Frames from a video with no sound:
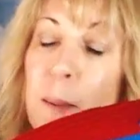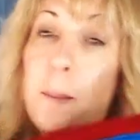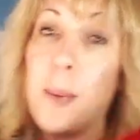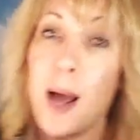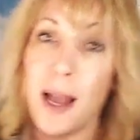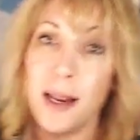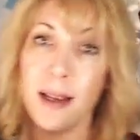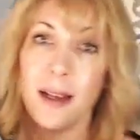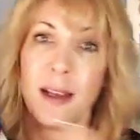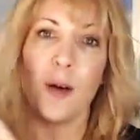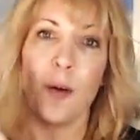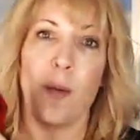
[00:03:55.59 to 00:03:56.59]
But
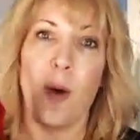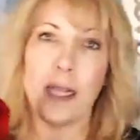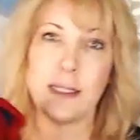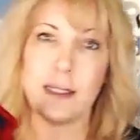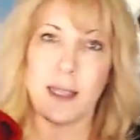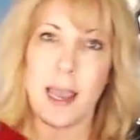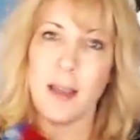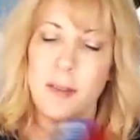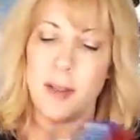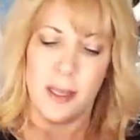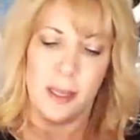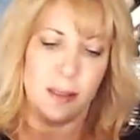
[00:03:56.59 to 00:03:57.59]
what saved
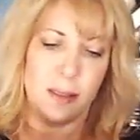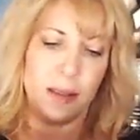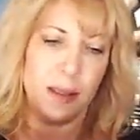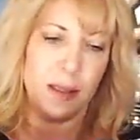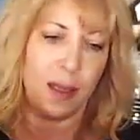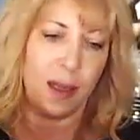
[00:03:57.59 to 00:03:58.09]
it is